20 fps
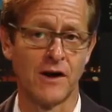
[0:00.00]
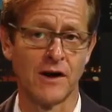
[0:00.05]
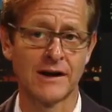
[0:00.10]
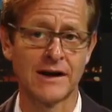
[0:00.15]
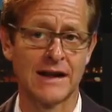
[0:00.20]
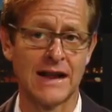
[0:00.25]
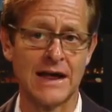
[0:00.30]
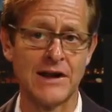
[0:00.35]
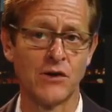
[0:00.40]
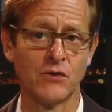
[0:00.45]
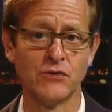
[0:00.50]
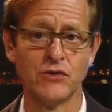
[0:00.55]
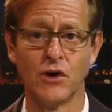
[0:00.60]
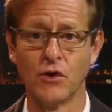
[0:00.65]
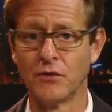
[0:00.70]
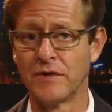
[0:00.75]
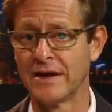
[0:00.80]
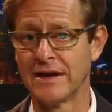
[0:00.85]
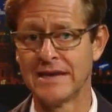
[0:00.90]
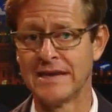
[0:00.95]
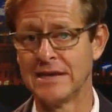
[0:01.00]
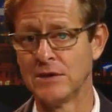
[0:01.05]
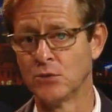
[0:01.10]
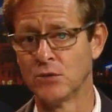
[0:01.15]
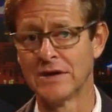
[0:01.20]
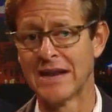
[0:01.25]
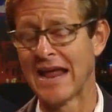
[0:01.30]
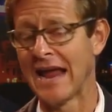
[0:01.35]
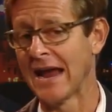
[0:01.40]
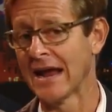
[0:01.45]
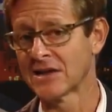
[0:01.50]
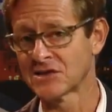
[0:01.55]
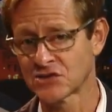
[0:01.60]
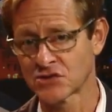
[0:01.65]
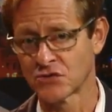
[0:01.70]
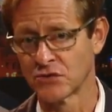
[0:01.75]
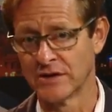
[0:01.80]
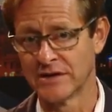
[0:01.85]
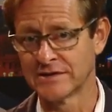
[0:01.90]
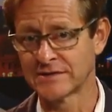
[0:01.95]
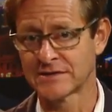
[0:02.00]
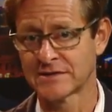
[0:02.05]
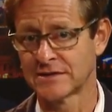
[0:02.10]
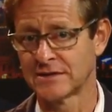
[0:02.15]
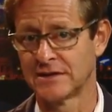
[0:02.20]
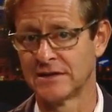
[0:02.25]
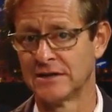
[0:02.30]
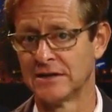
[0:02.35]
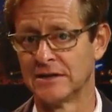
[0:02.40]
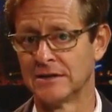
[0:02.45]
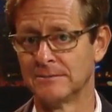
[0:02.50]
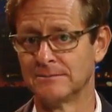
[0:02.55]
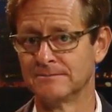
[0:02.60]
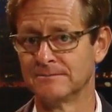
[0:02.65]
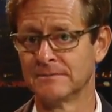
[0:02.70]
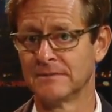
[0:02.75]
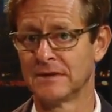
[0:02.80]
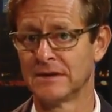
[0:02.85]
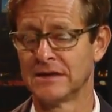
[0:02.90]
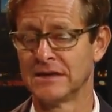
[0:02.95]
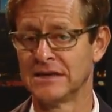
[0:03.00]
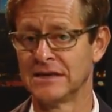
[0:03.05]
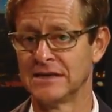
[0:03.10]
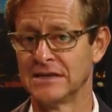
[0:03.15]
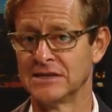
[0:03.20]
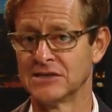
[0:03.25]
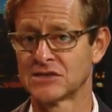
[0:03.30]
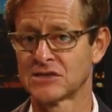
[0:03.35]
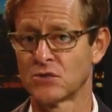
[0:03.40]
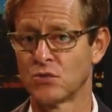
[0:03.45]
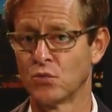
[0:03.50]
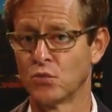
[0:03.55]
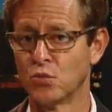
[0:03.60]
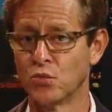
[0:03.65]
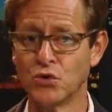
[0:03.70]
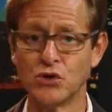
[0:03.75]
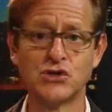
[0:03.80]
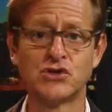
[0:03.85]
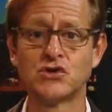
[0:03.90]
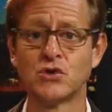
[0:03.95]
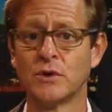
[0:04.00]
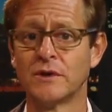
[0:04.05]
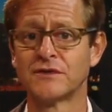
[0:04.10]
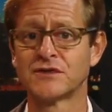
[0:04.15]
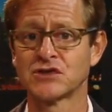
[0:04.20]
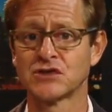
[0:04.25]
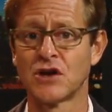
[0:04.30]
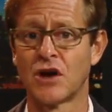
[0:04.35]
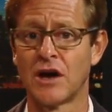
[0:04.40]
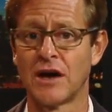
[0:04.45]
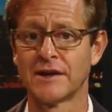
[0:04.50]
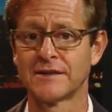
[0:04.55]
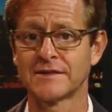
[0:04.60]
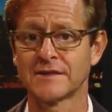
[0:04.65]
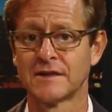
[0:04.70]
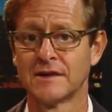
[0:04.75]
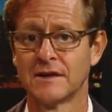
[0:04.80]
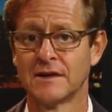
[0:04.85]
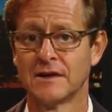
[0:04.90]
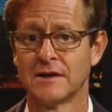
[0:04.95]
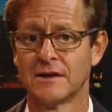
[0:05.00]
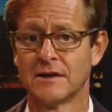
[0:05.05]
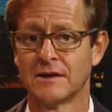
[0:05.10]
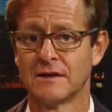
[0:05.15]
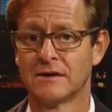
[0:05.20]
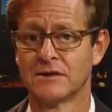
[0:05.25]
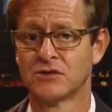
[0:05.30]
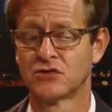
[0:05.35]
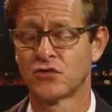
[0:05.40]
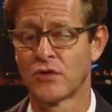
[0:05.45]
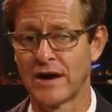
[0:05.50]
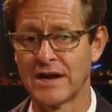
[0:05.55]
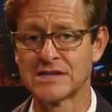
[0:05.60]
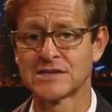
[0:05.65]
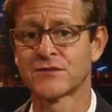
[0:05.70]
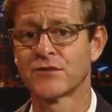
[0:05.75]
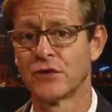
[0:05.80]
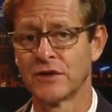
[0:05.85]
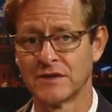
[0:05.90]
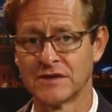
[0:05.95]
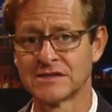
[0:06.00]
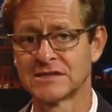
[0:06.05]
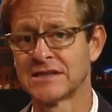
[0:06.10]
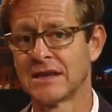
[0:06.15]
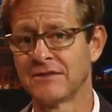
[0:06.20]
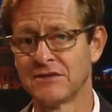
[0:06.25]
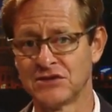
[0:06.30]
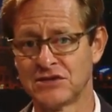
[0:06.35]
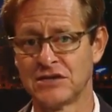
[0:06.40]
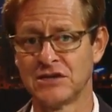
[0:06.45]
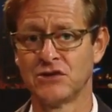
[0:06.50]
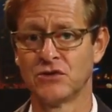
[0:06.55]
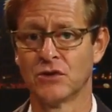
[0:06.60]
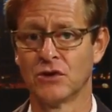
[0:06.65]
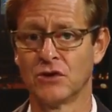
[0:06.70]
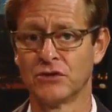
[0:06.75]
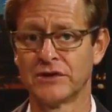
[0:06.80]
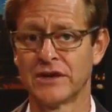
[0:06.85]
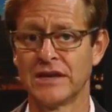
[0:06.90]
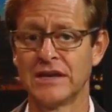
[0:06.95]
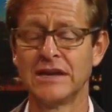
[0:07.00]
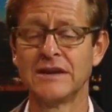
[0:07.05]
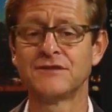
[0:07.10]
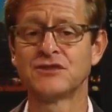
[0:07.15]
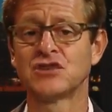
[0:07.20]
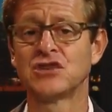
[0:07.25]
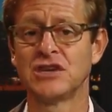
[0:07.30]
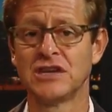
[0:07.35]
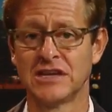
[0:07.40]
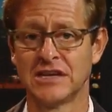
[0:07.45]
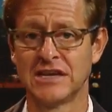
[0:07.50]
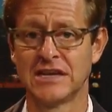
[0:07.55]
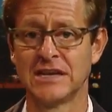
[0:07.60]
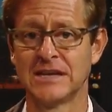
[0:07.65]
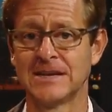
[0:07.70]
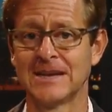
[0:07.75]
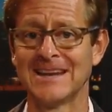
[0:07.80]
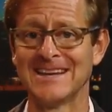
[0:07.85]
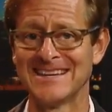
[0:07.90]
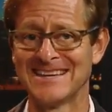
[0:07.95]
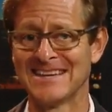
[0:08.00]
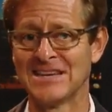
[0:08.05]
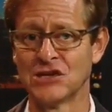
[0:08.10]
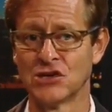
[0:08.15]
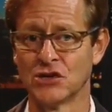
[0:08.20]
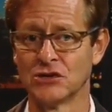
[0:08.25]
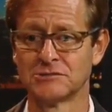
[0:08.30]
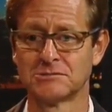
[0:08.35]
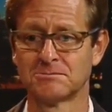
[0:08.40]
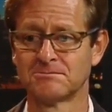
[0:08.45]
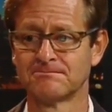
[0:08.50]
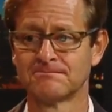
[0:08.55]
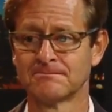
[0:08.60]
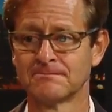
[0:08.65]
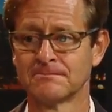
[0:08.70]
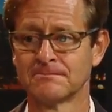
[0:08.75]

Funk, and I don't know that he would answer it. Um, is would you have sought transferring this 17-year-old if she had hit and killed